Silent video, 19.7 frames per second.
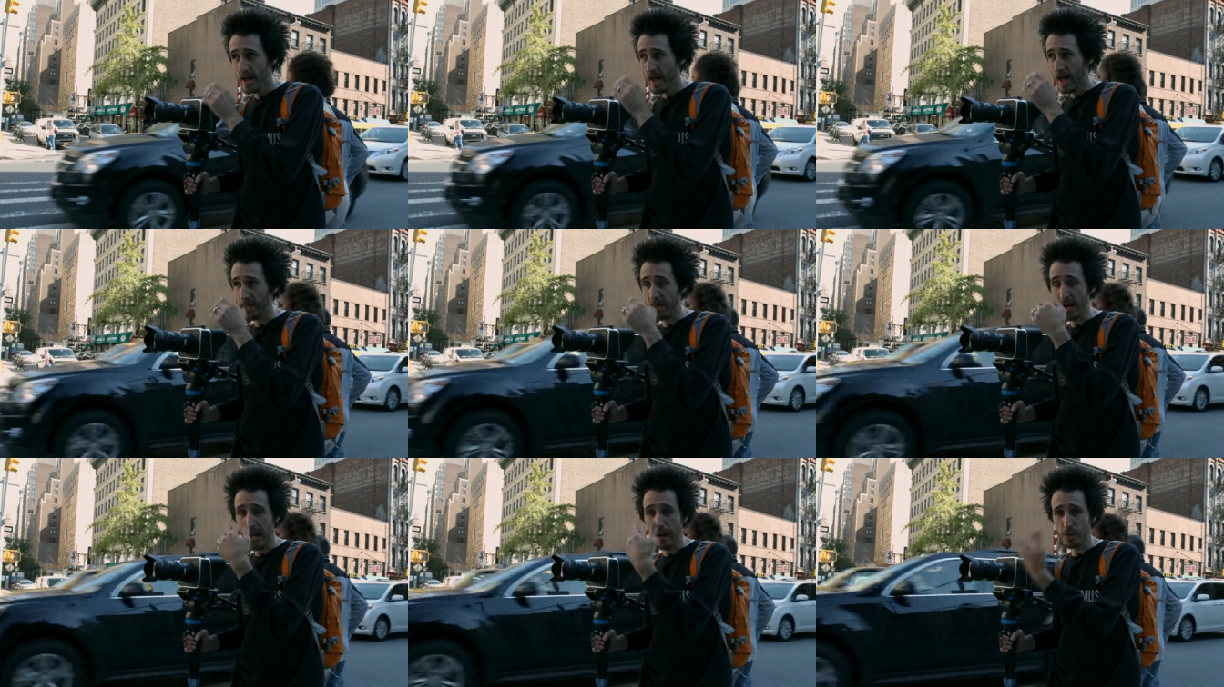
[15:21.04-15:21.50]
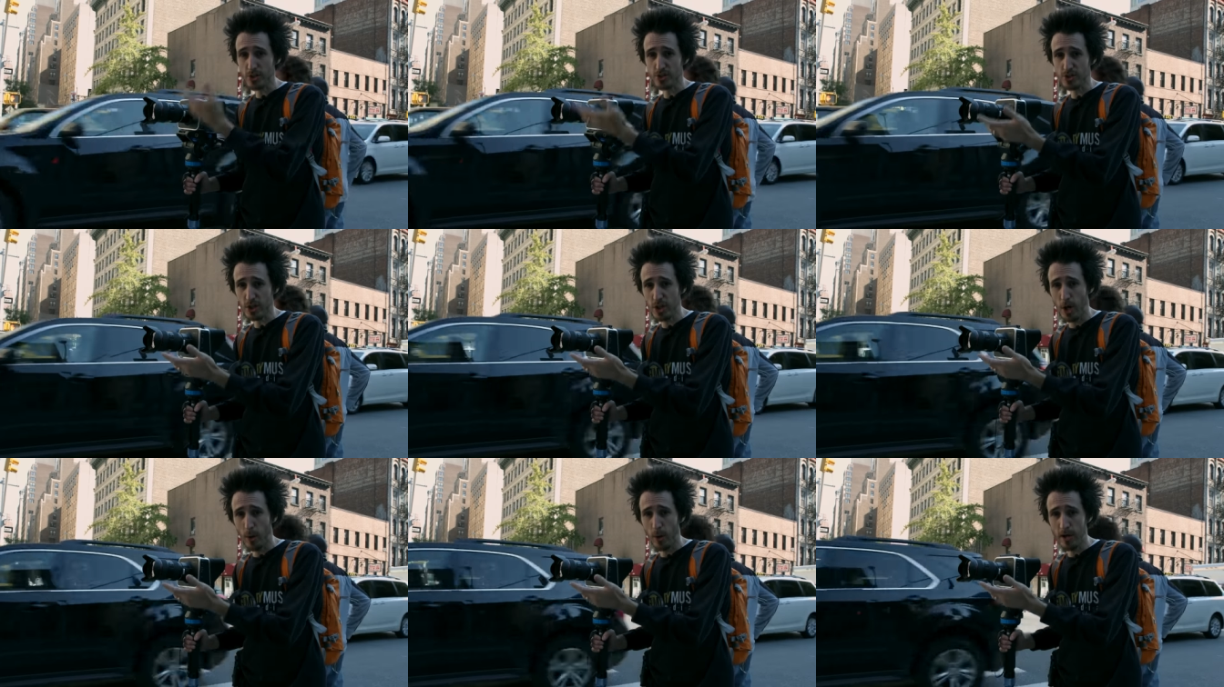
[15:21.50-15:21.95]
and then I was
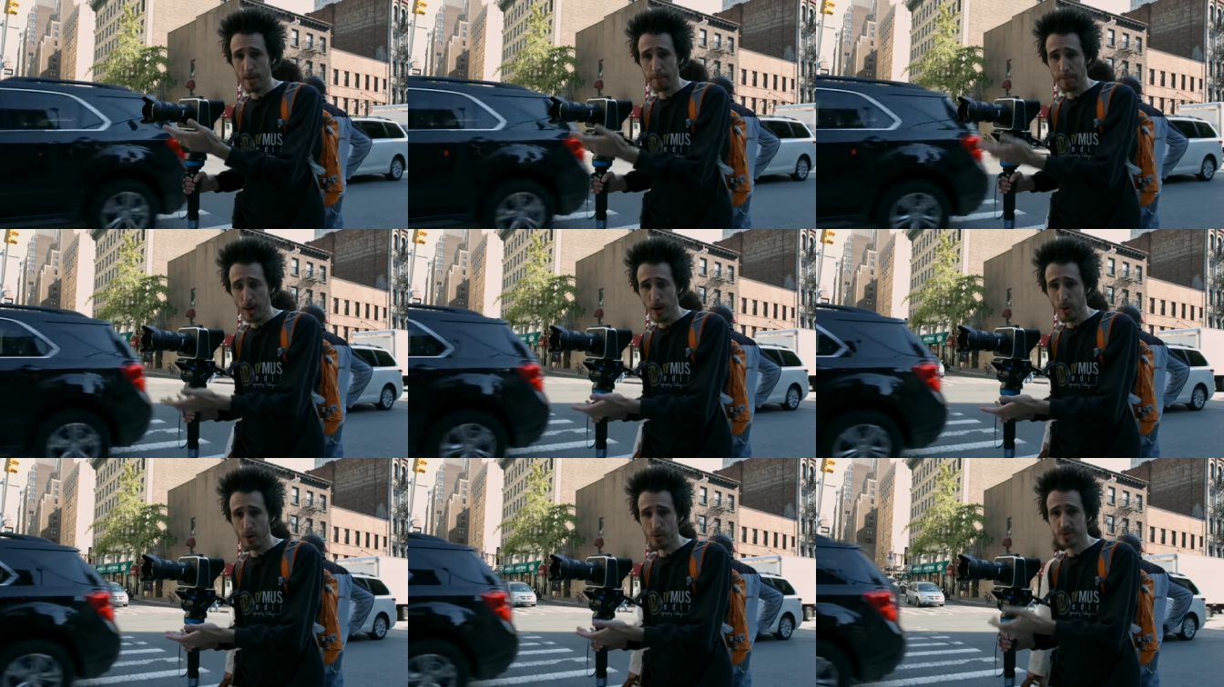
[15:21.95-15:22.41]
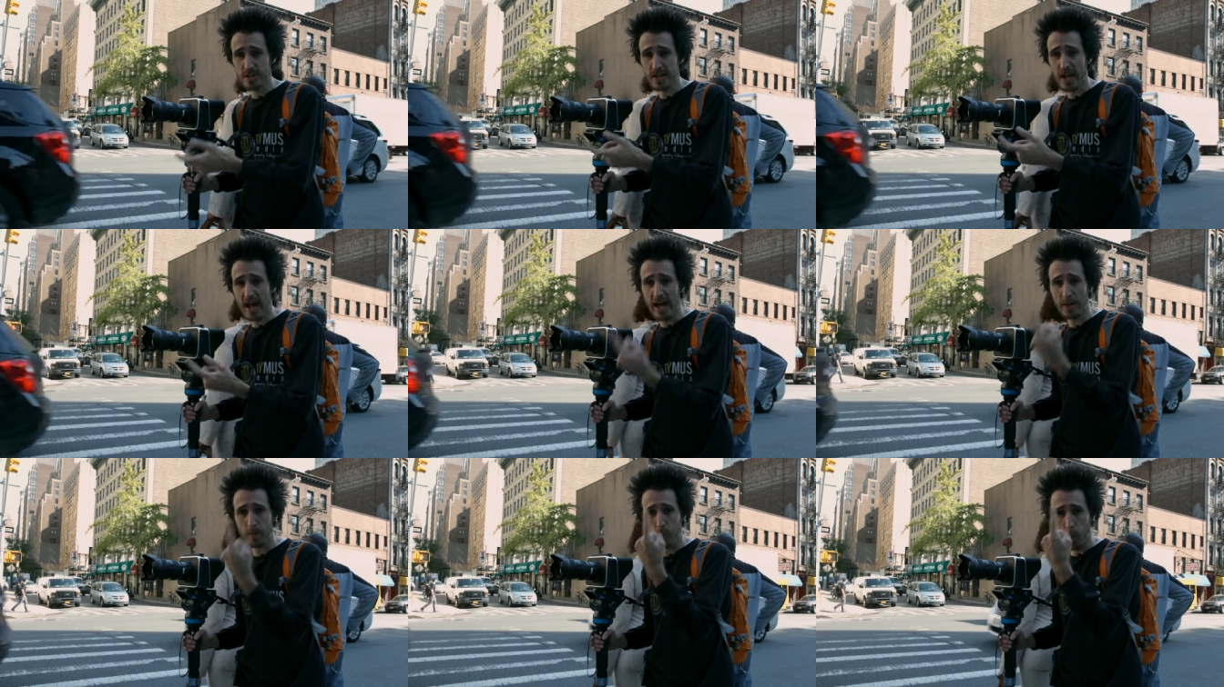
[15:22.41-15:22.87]
to go into post and
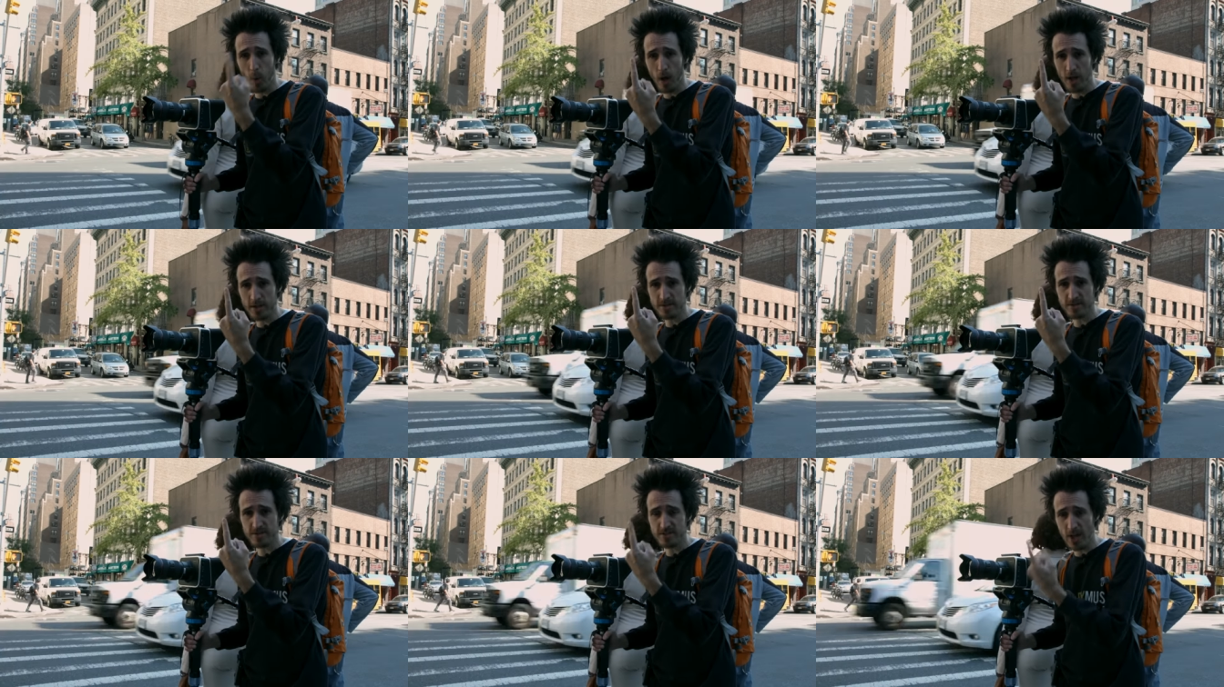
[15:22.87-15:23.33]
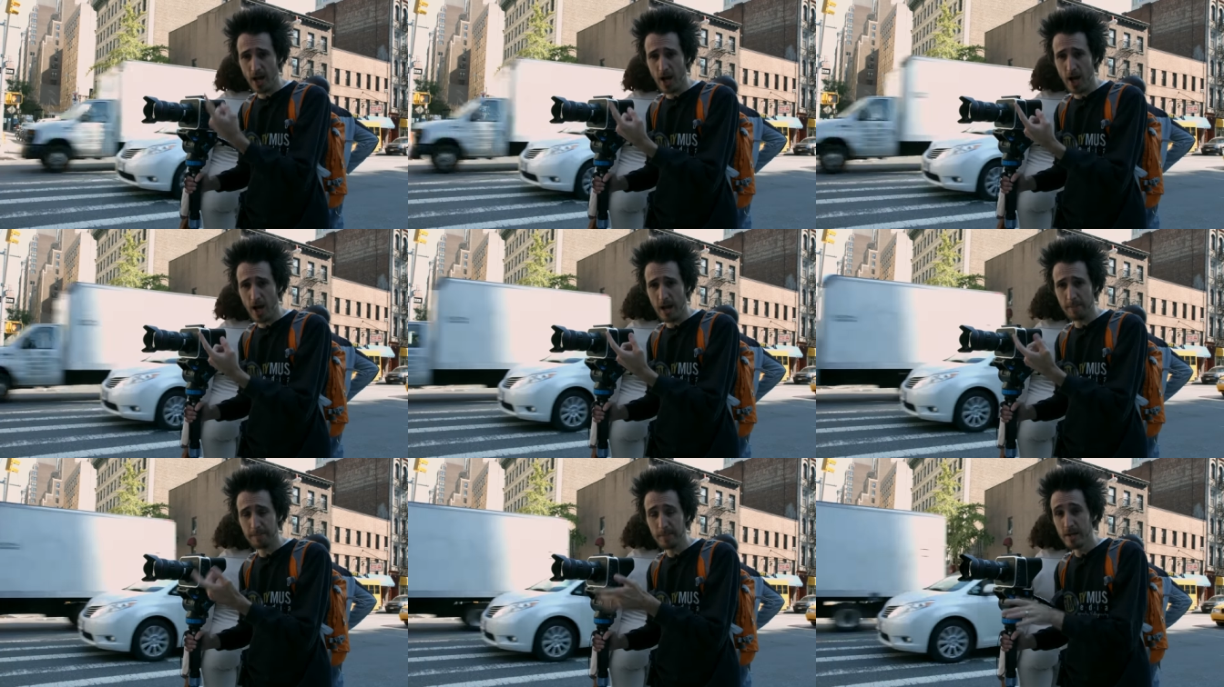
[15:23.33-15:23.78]
add one
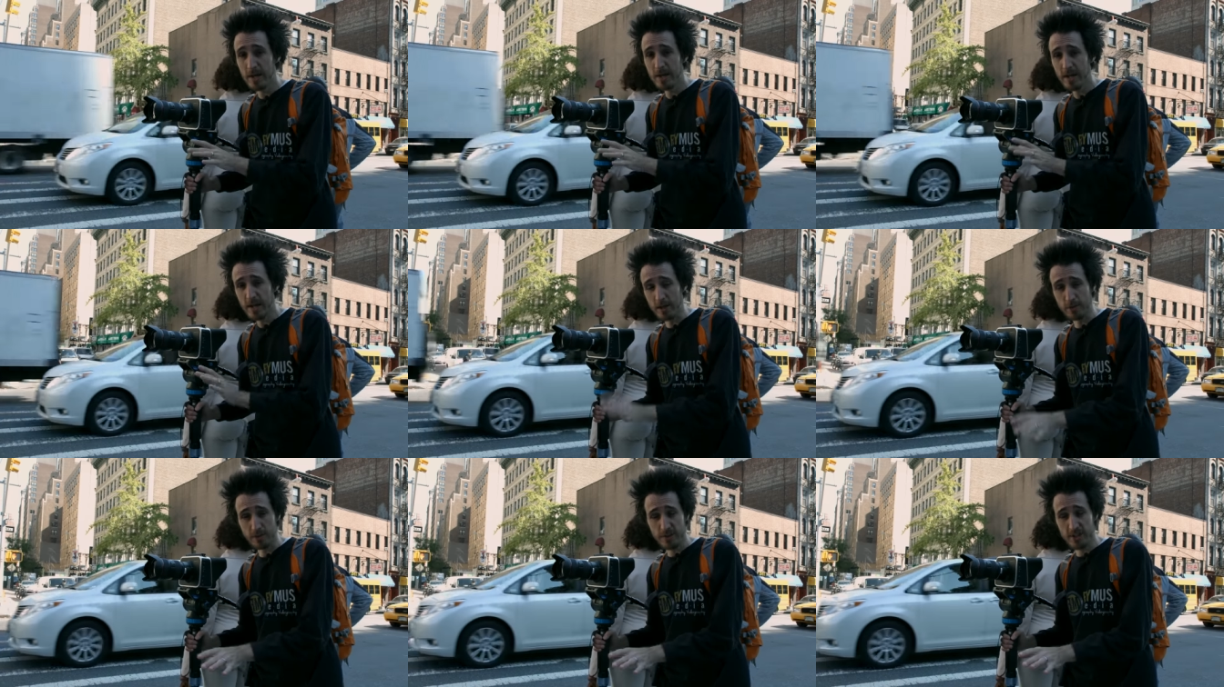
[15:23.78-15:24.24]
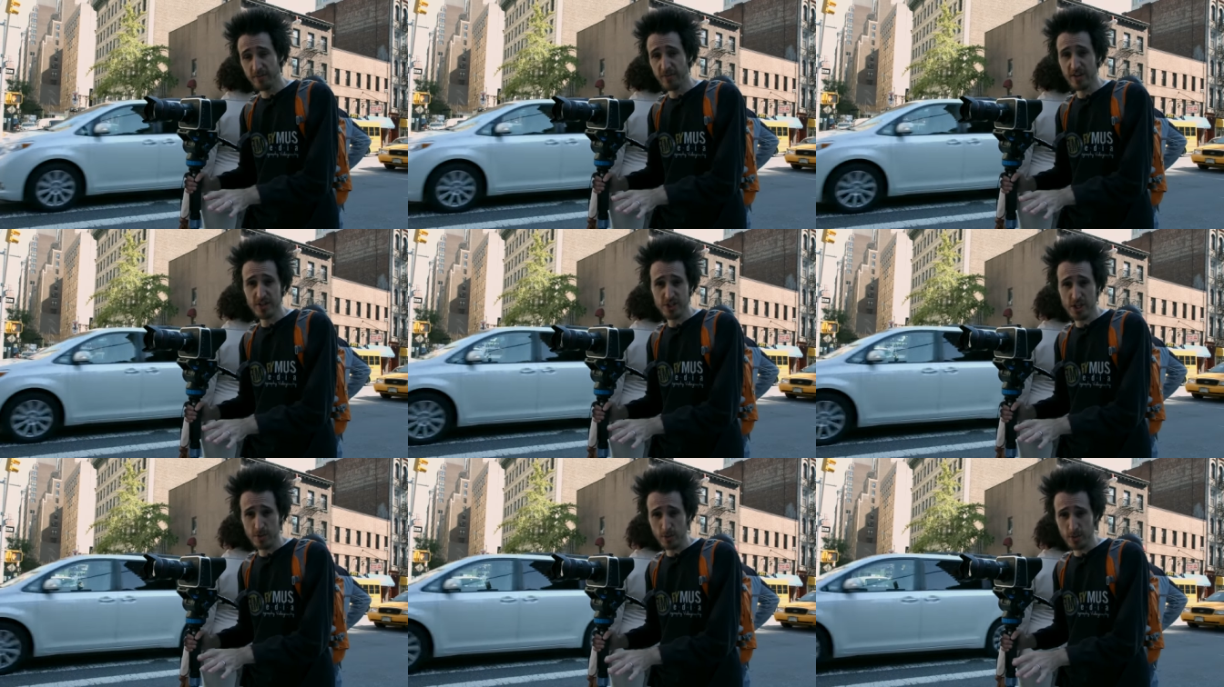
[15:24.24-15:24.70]
stop in
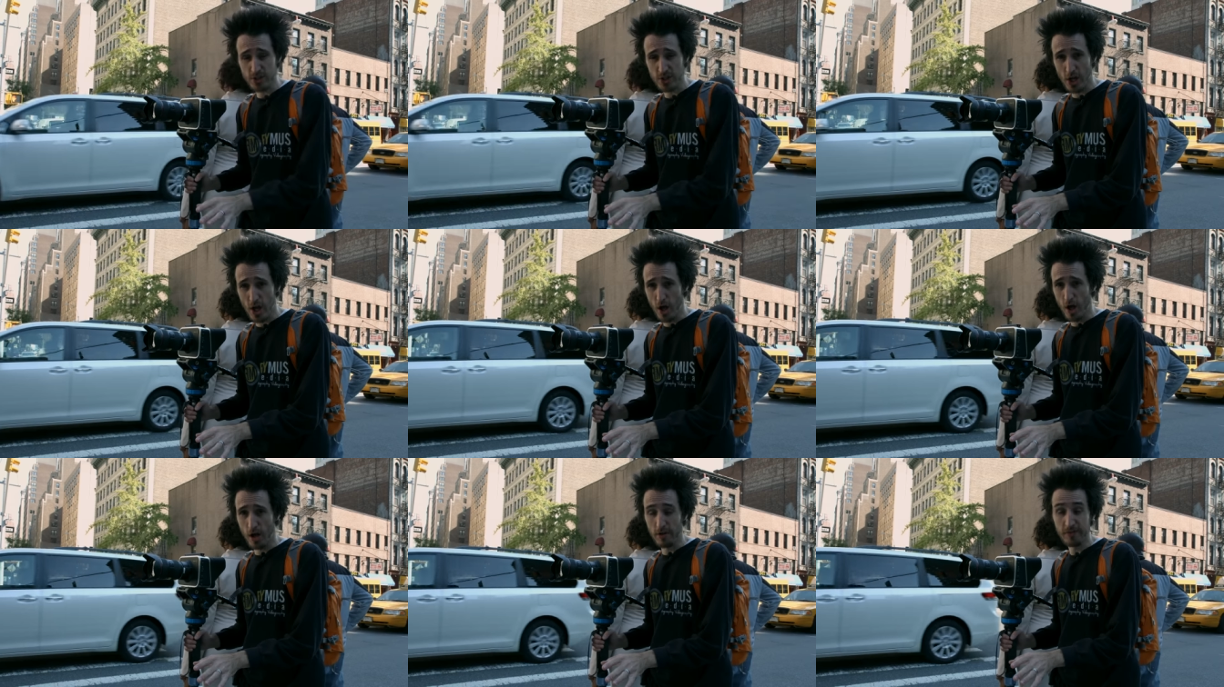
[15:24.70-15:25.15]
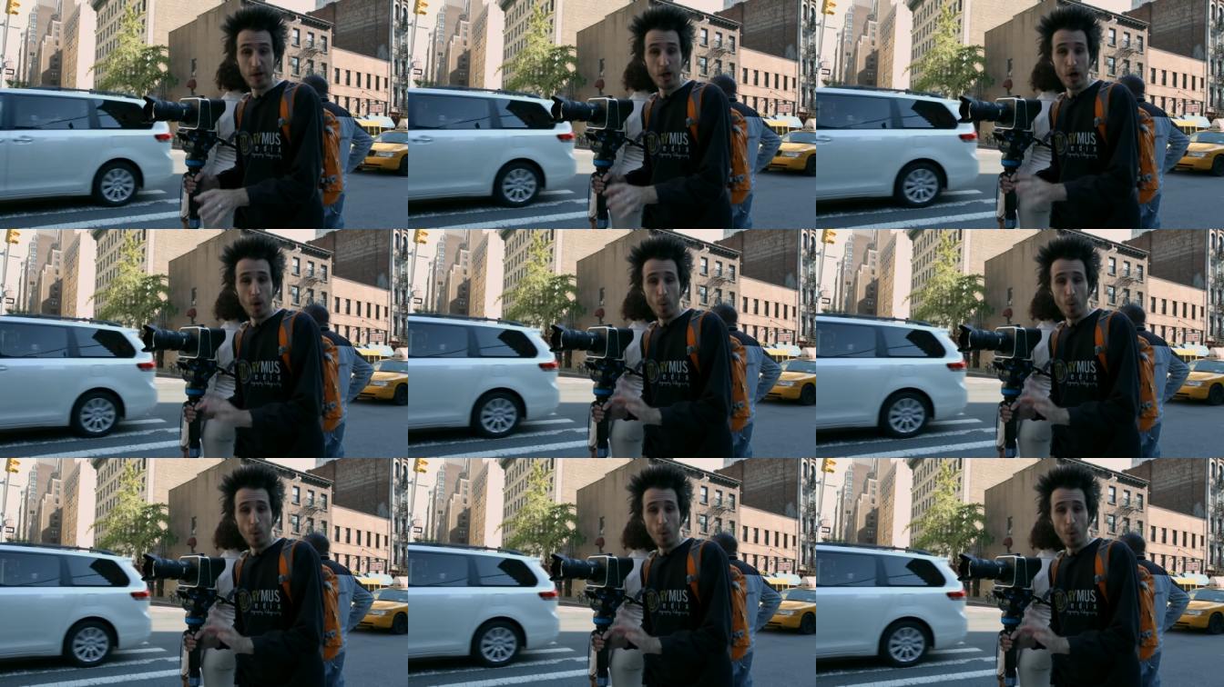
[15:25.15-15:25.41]
DaVinci Resolve,